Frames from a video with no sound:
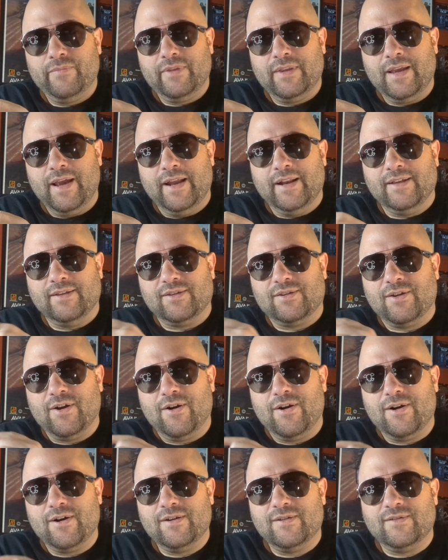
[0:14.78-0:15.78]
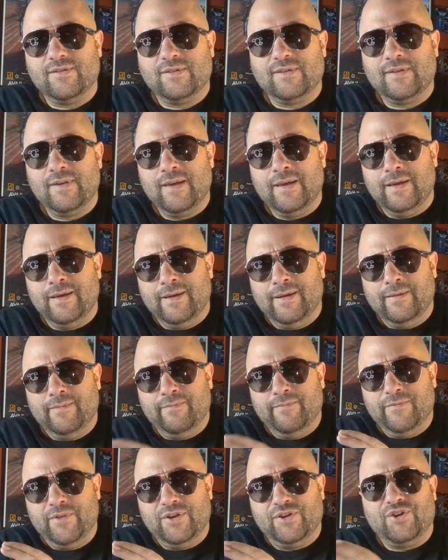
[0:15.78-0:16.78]
And it stars
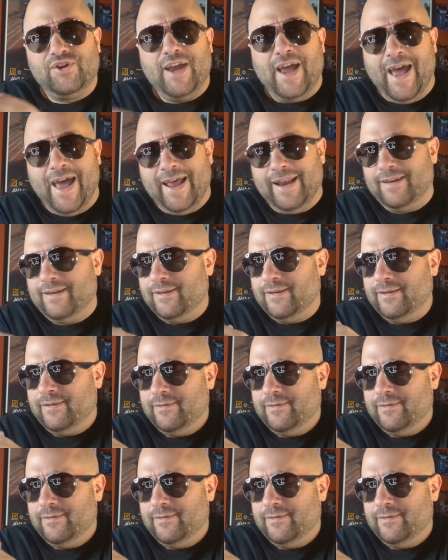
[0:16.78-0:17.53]
the Shat.